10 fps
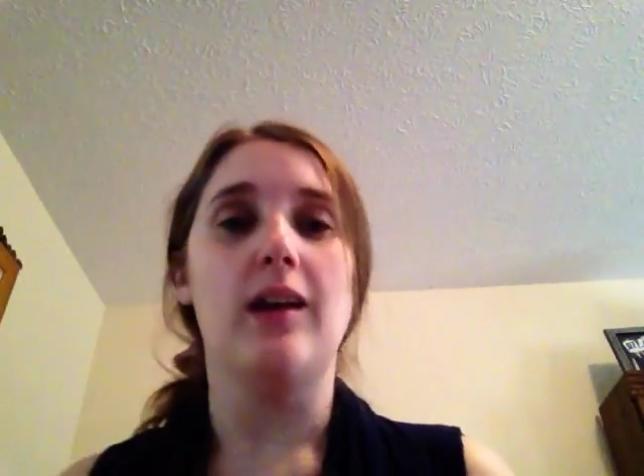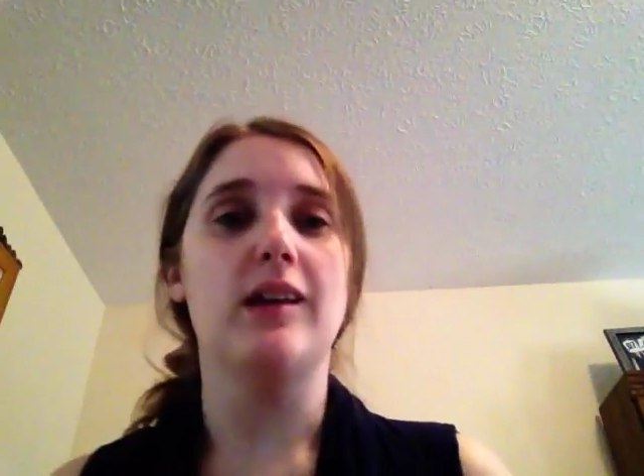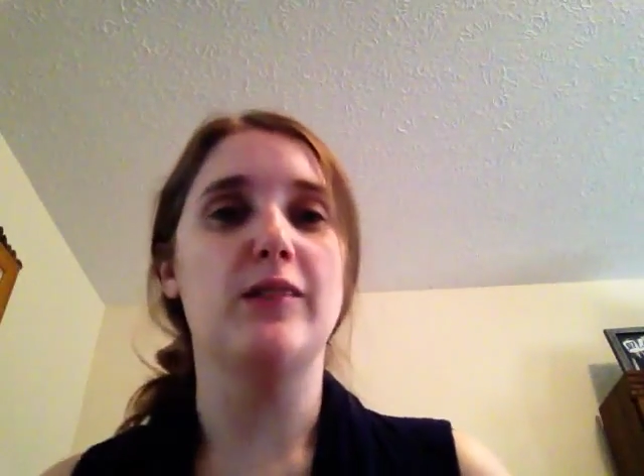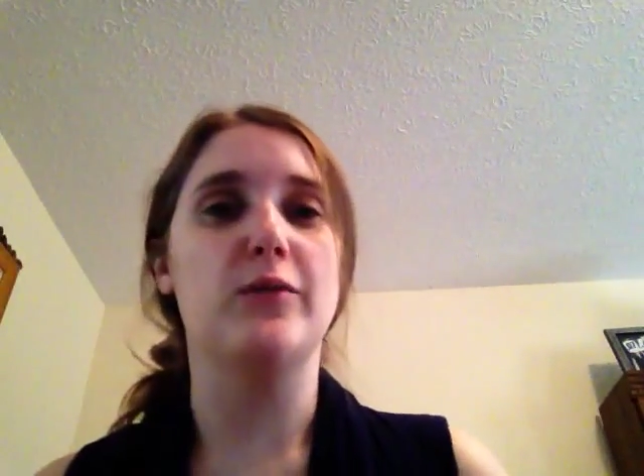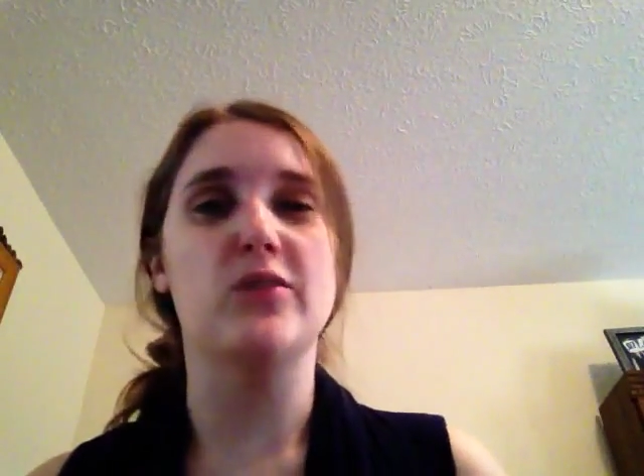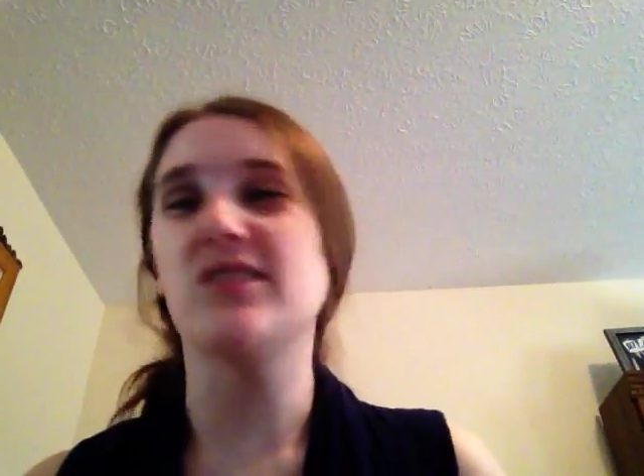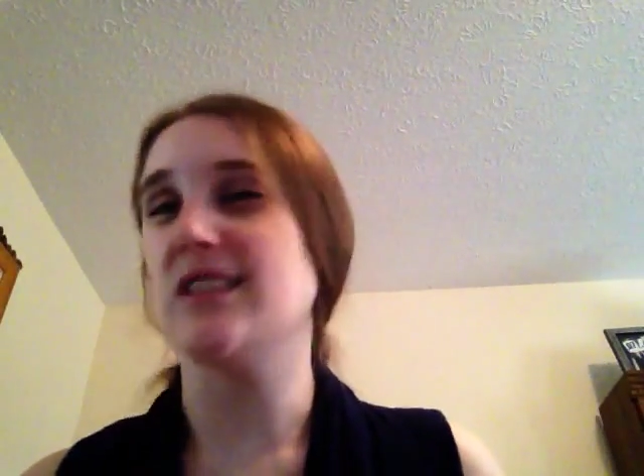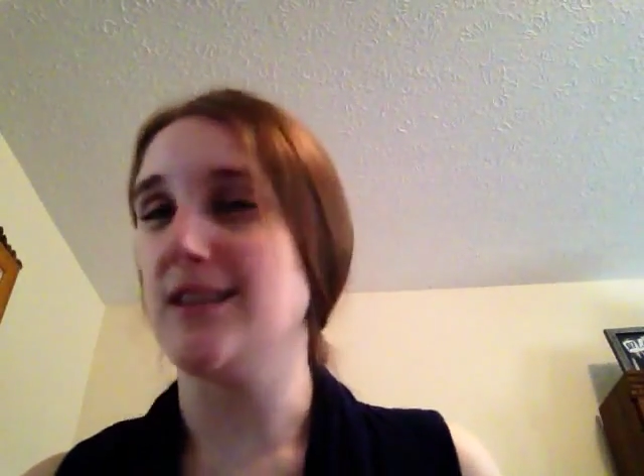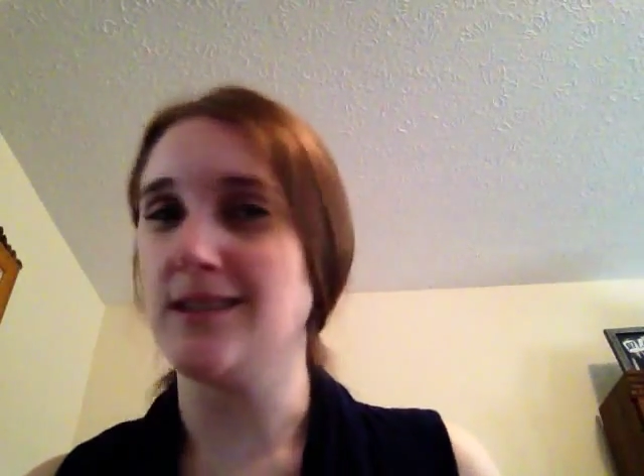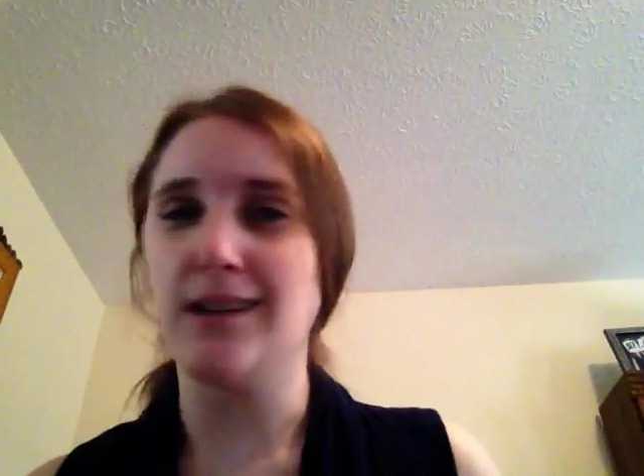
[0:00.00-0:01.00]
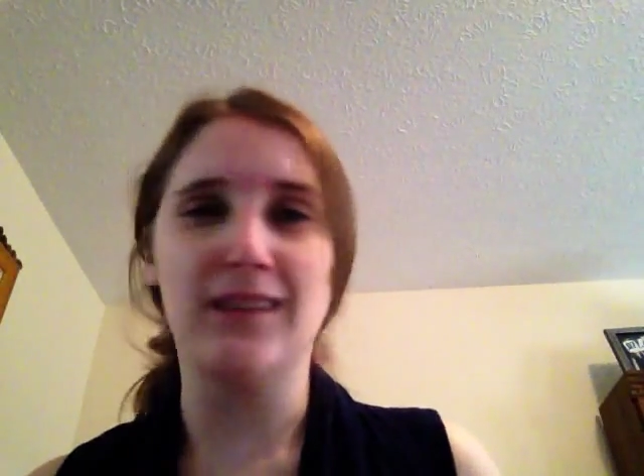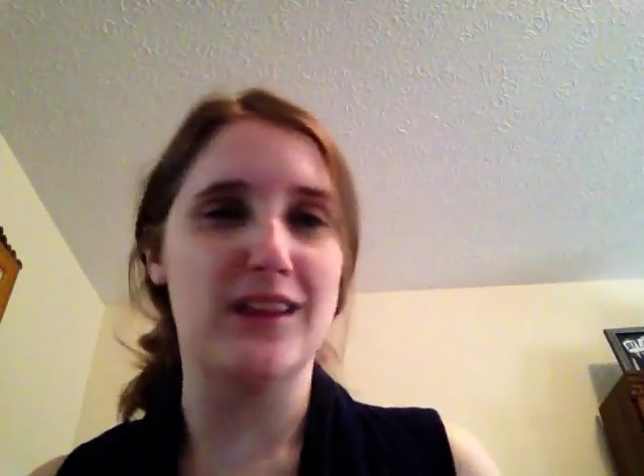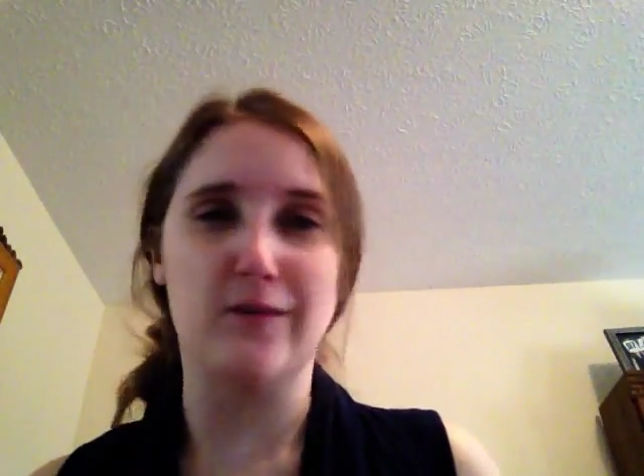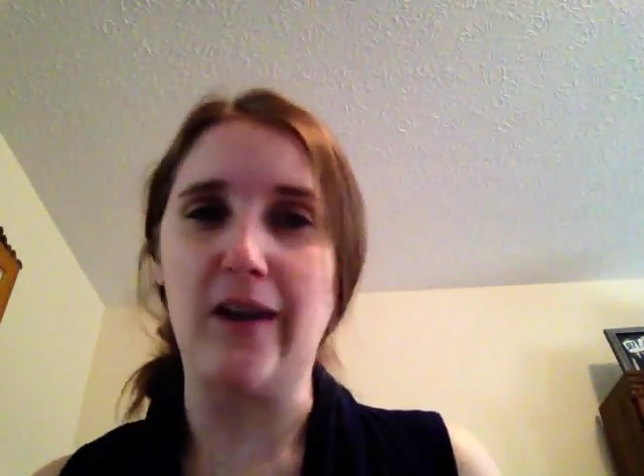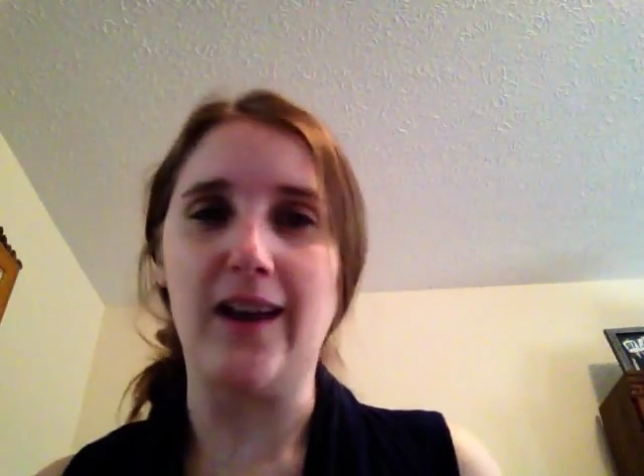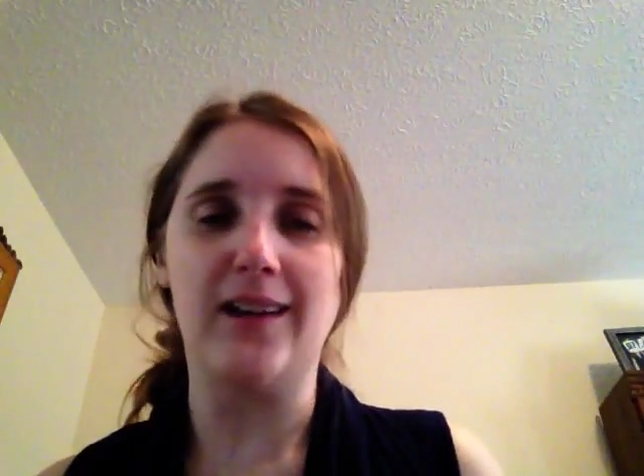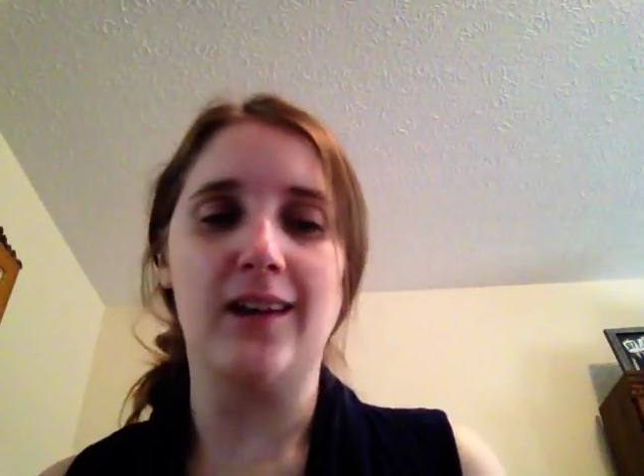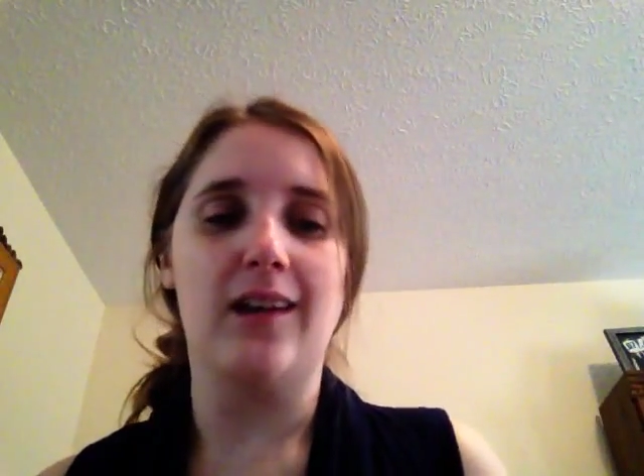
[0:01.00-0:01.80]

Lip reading: If you're just listening, that's fine.